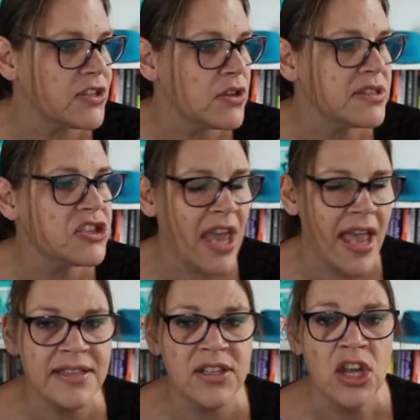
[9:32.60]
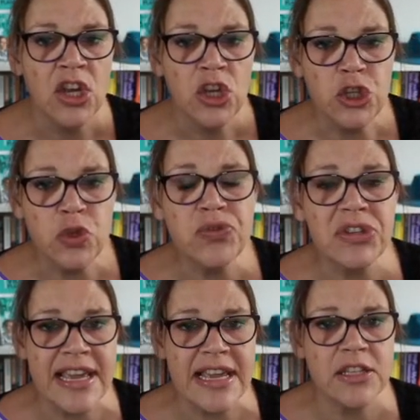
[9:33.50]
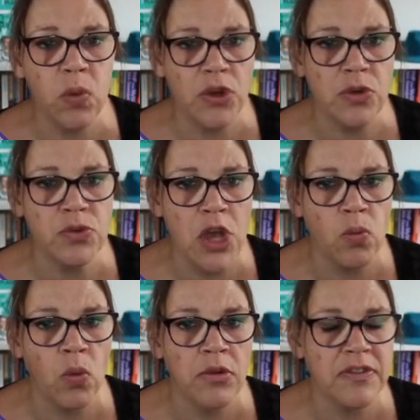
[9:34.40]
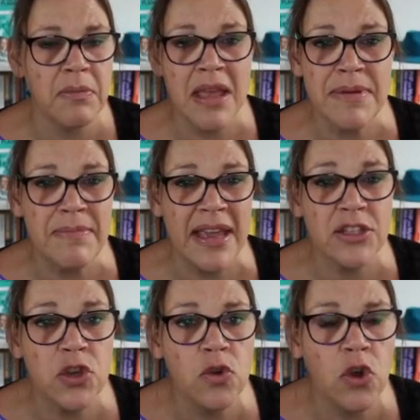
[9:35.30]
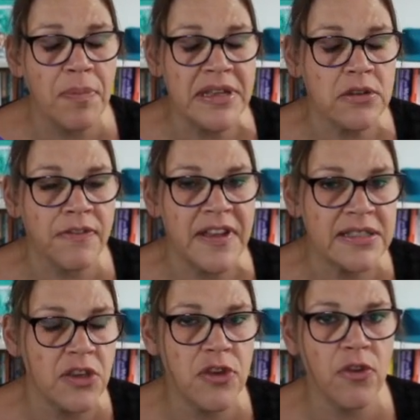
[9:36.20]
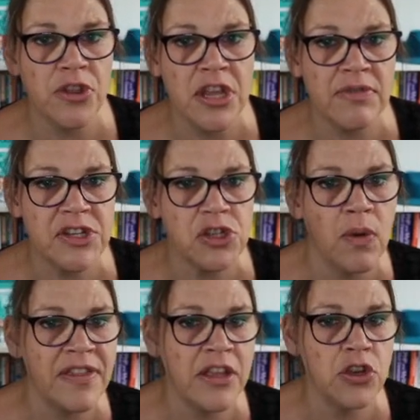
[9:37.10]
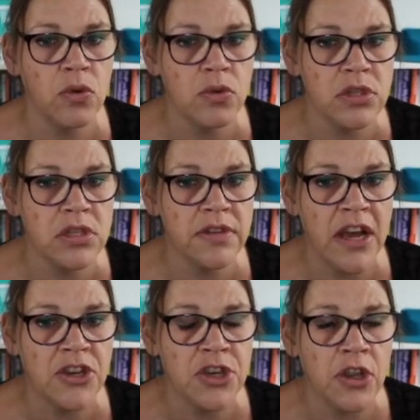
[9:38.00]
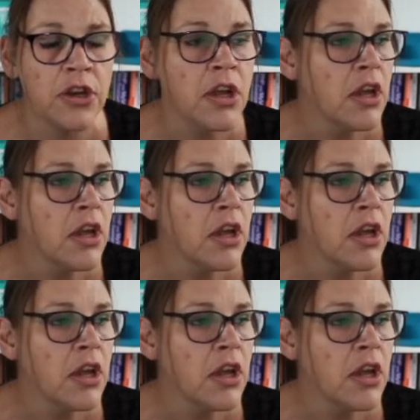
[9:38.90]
suggest you delete what you don't want, so maybe make 2 copies of it, so you've got the original and then your altered version,